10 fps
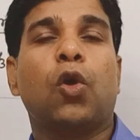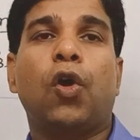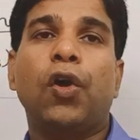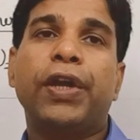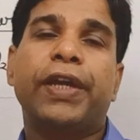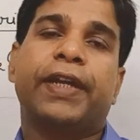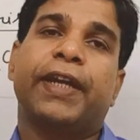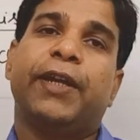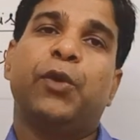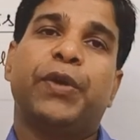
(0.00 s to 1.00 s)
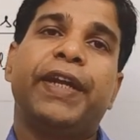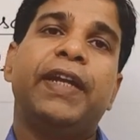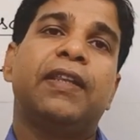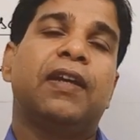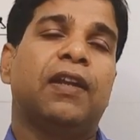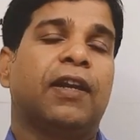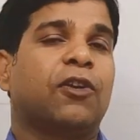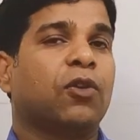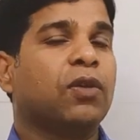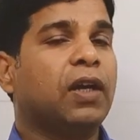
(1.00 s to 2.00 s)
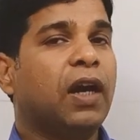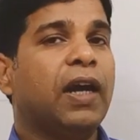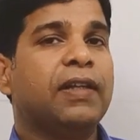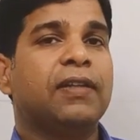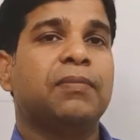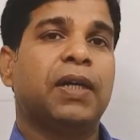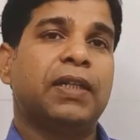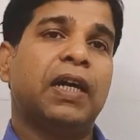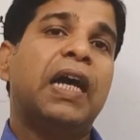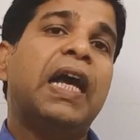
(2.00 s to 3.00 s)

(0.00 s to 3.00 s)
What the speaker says: or it can donate the electron either by the